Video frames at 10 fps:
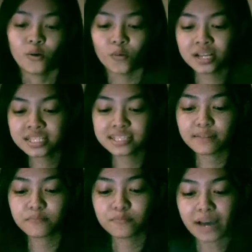Once the
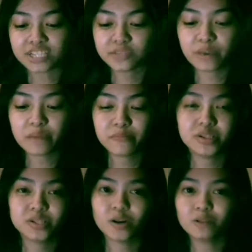magic paper
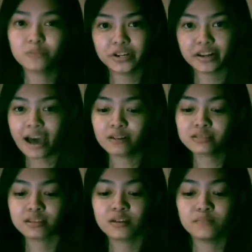is all burned
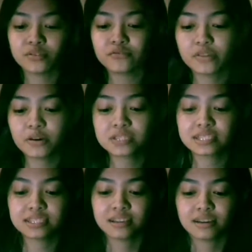out, move
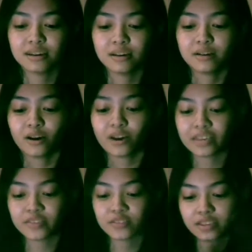those
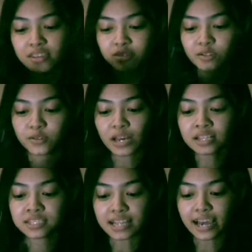in, into
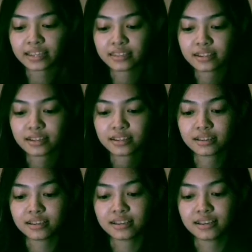one side
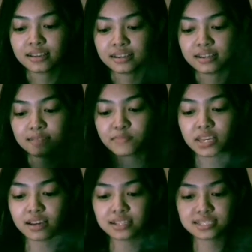
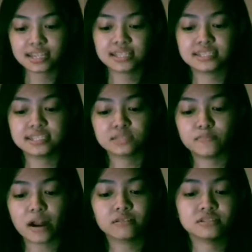because it's this
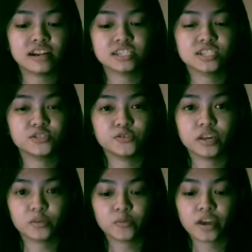brown residue
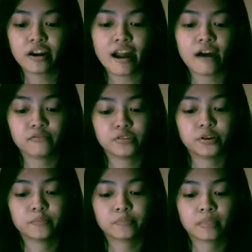that we are
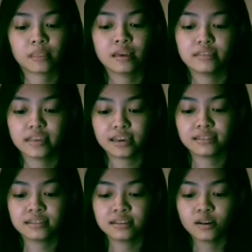after.
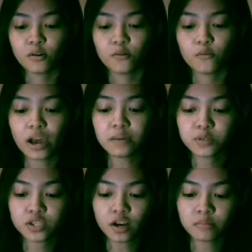Then wipe
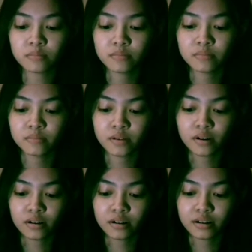some
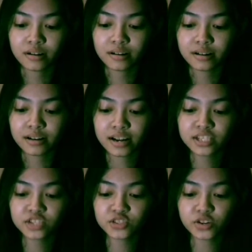
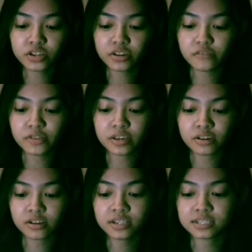residue on your
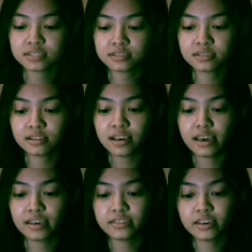fingers
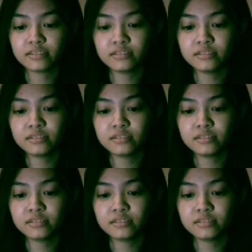and then